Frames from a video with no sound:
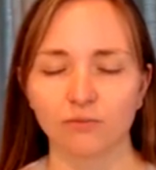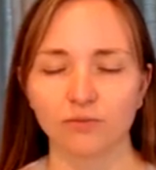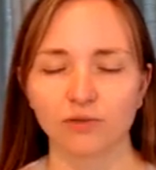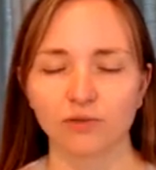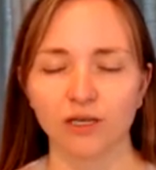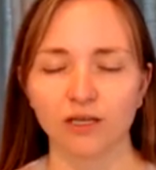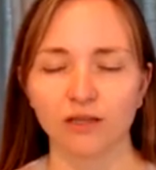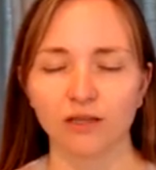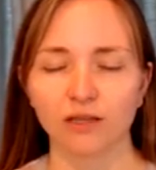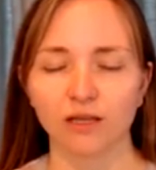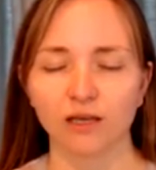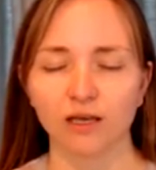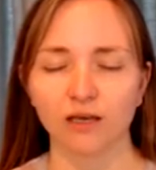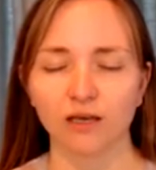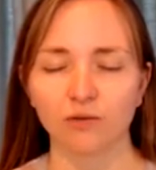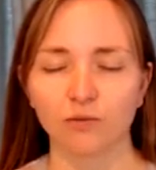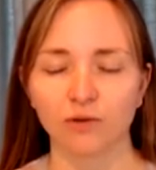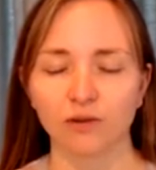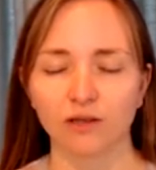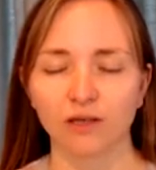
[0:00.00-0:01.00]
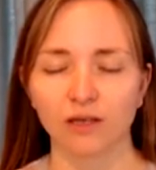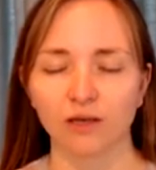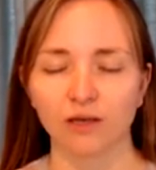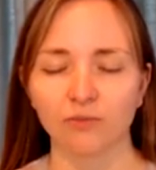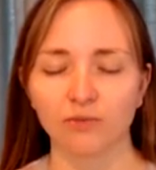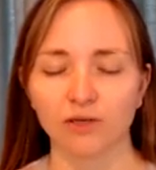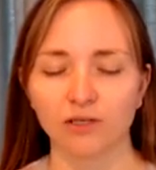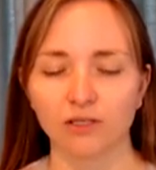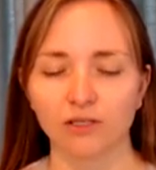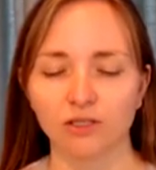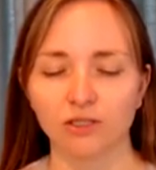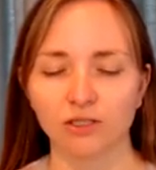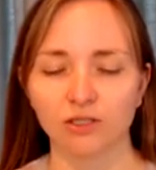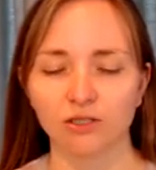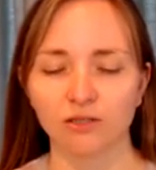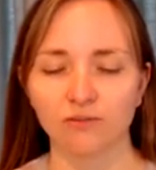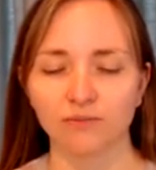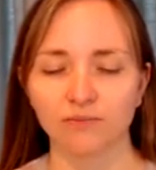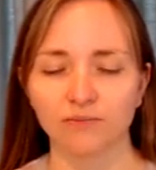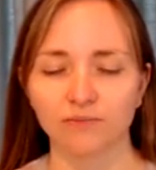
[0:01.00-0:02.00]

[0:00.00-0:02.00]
breathing with the image.